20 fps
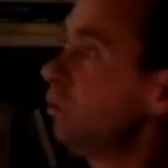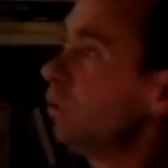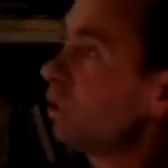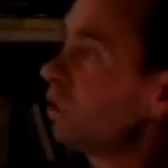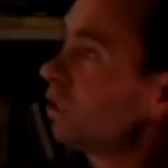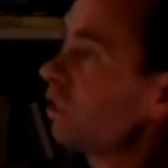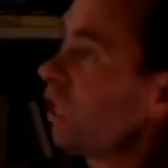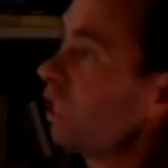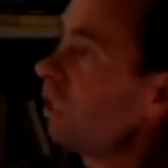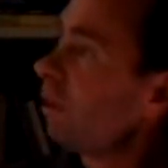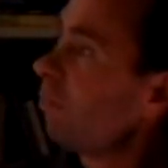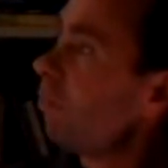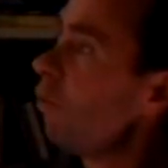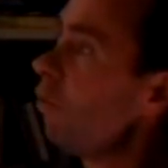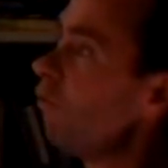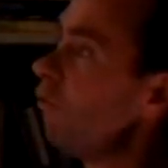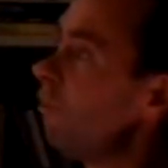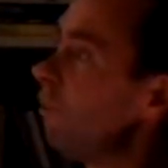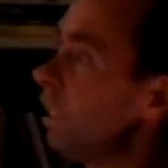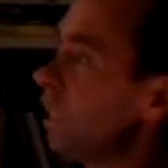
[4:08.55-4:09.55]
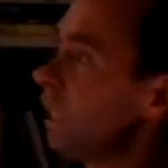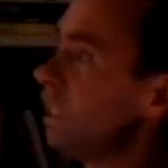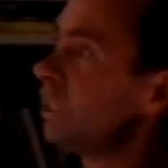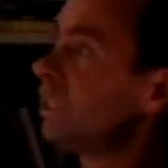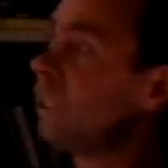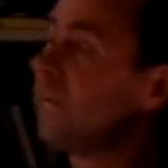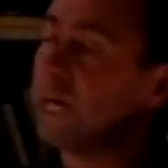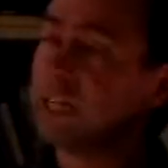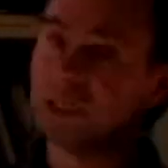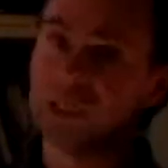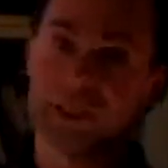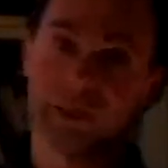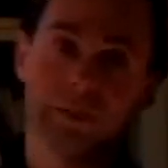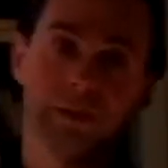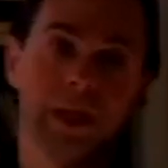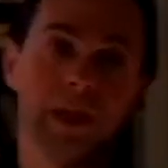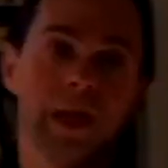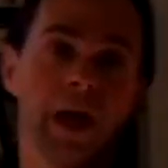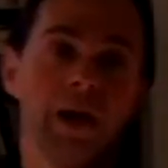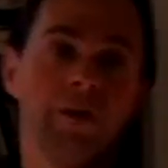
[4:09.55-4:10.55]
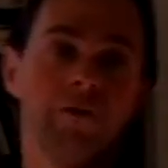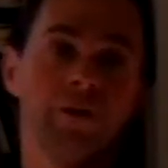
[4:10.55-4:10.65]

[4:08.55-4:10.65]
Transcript: We could say the movement is dead, and